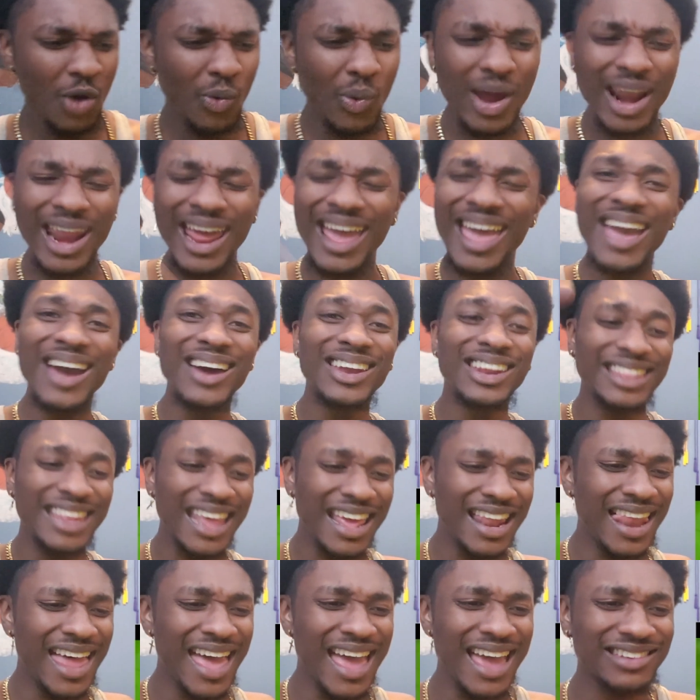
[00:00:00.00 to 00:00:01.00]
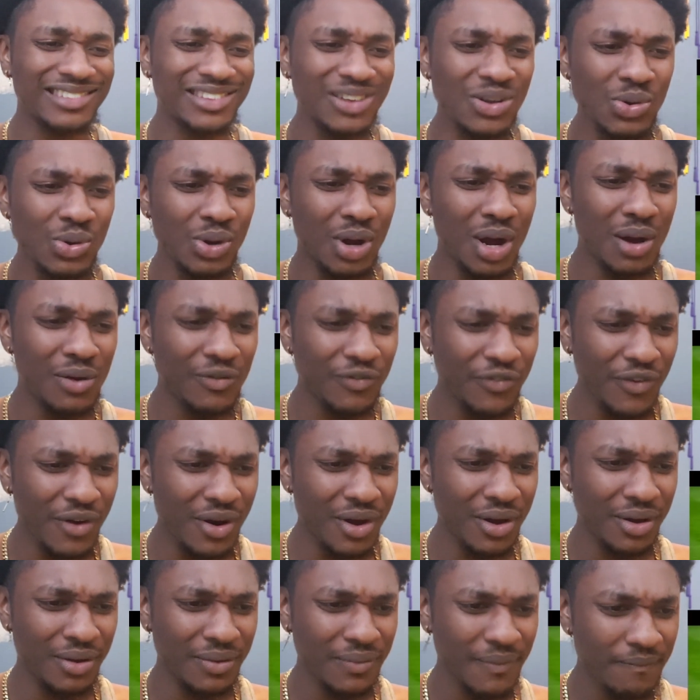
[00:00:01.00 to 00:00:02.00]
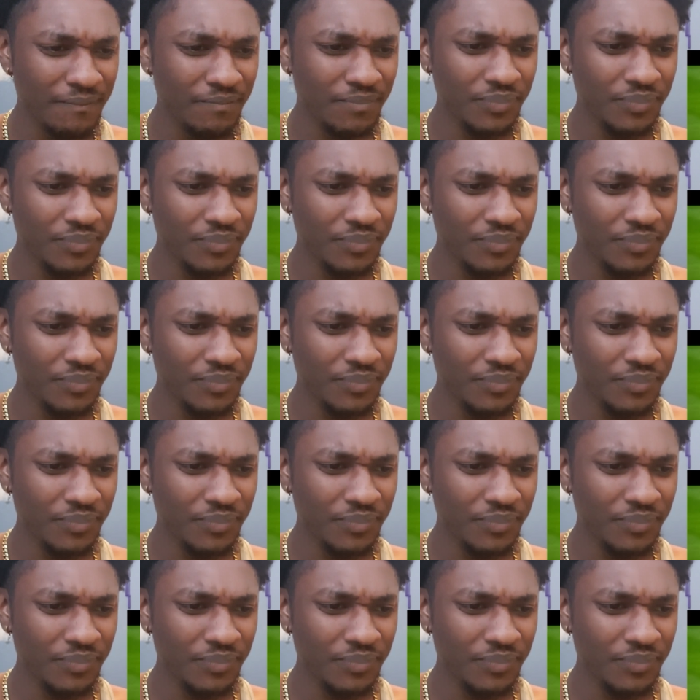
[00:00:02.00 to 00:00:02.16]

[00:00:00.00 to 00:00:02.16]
Where the hell did that last dude come from?